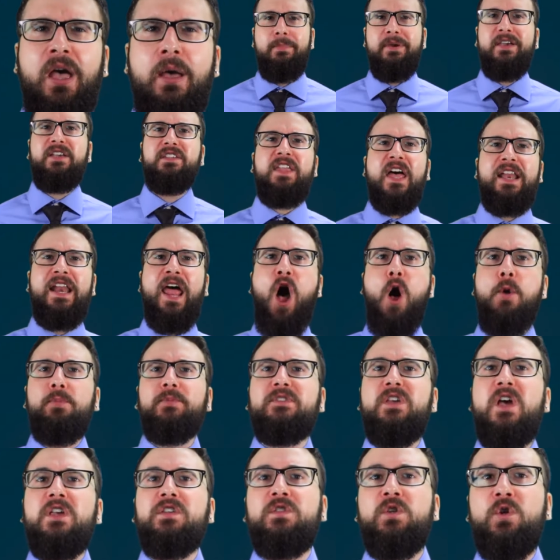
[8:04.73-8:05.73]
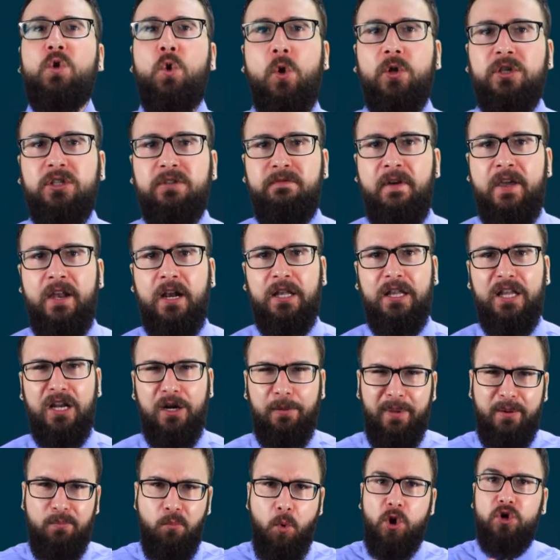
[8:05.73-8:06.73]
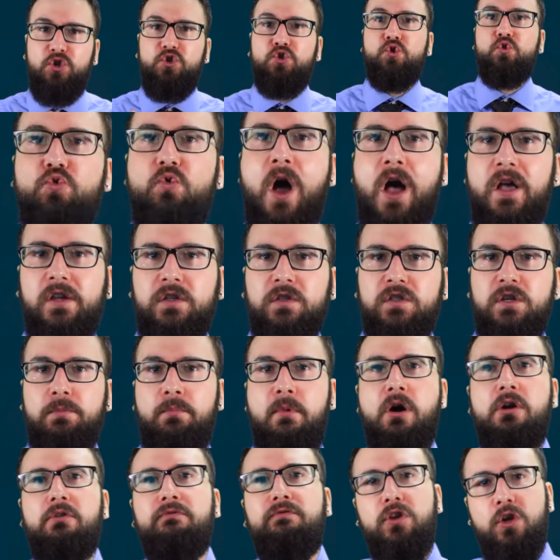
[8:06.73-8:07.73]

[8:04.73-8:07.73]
because that helps us to cultivate a little bit more trust among